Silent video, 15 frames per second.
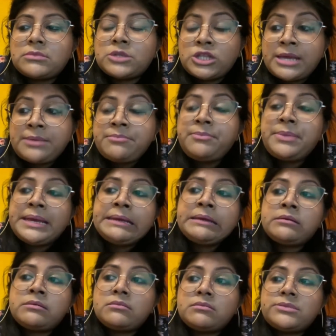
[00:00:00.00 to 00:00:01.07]
them
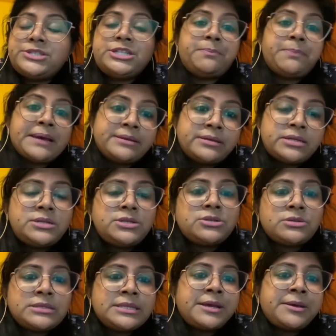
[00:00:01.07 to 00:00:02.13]
being dependent
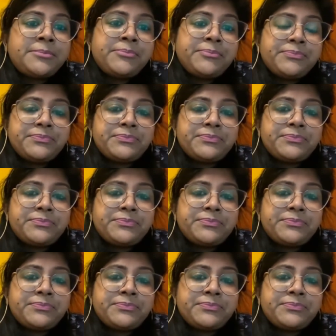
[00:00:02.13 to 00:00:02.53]
on them.